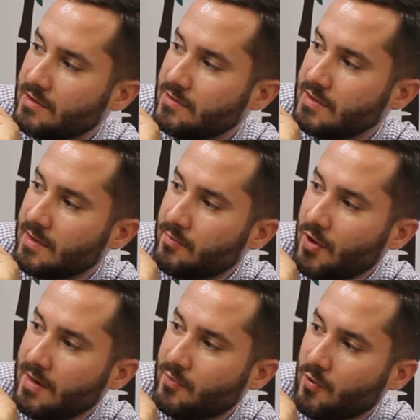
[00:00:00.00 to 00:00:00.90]
using a
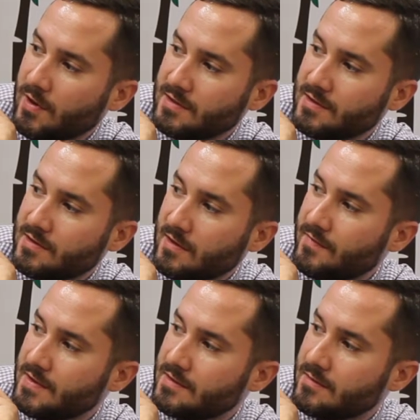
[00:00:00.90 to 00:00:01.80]
breadboard as a
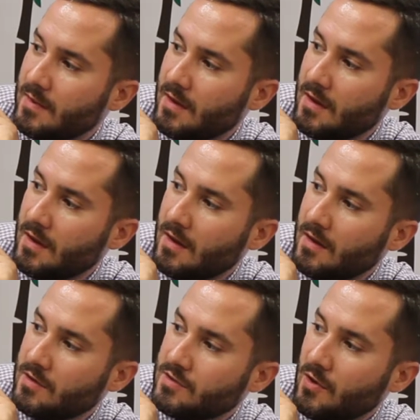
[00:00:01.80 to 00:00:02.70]
surface.
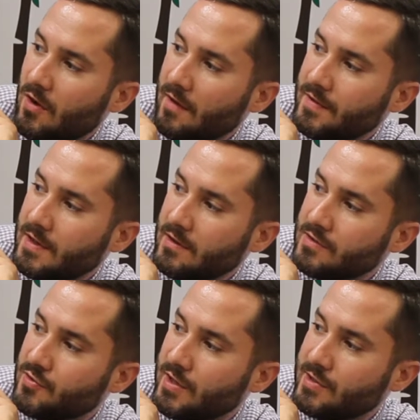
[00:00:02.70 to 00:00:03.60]
Joe often
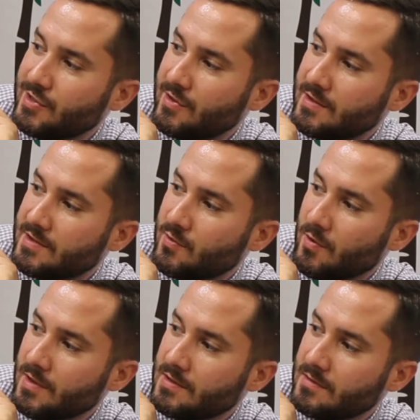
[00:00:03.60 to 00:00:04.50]
illustrated Jerry's
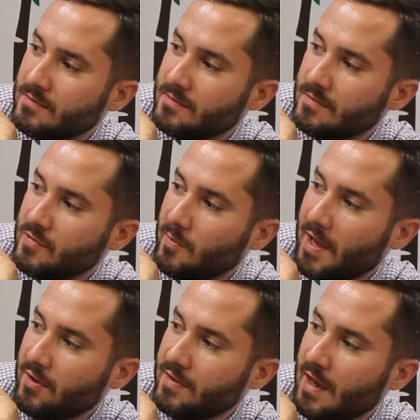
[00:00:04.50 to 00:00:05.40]
stories. No
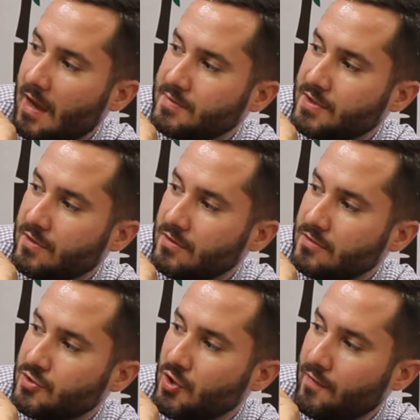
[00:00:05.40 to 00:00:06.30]
matter the obstacle,
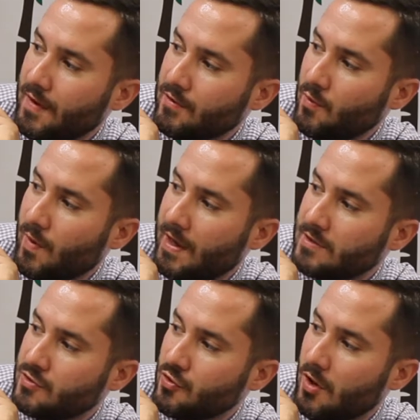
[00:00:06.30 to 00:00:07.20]
Joe found a way
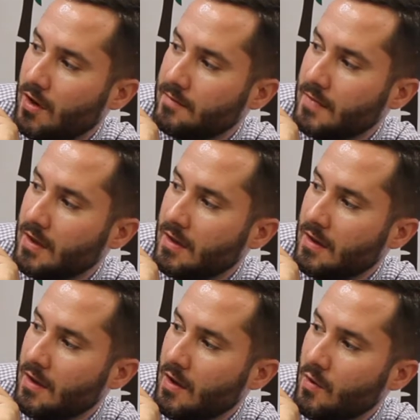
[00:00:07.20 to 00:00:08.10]
to draw.
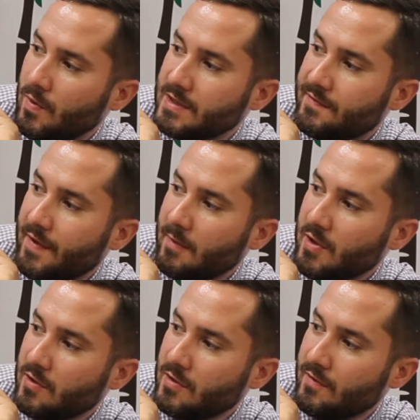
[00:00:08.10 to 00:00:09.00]
When his family
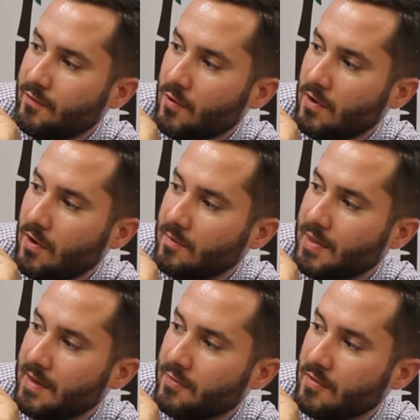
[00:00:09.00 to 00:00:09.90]
couldn't afford art
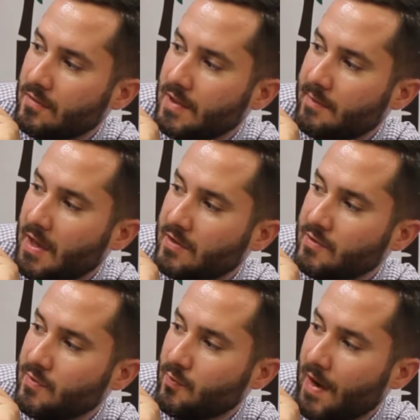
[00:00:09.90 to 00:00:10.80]
paper, he made do
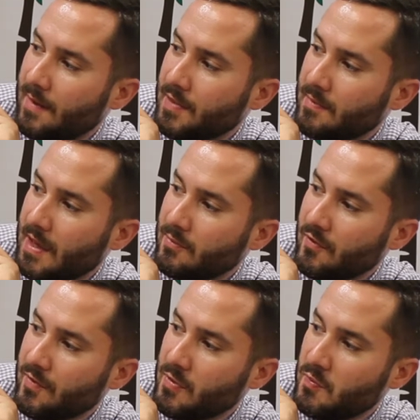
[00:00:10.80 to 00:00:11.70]
with wrapping paper
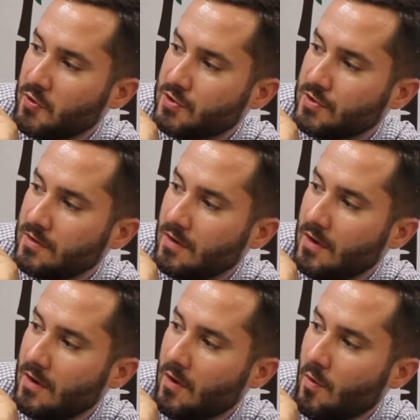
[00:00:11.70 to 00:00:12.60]
from the butcher,
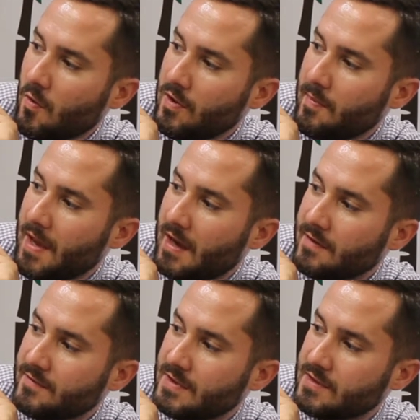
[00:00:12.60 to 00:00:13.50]
or the back
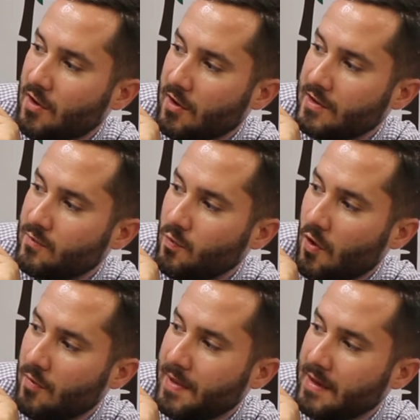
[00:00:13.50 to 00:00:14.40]
of discarded
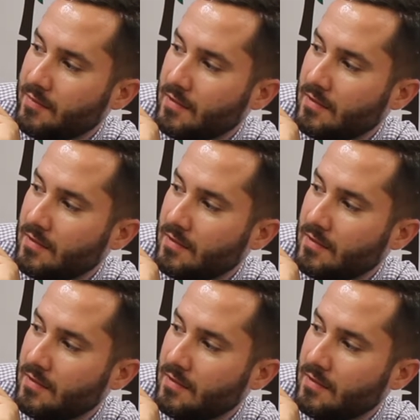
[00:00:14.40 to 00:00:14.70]
wallpaper.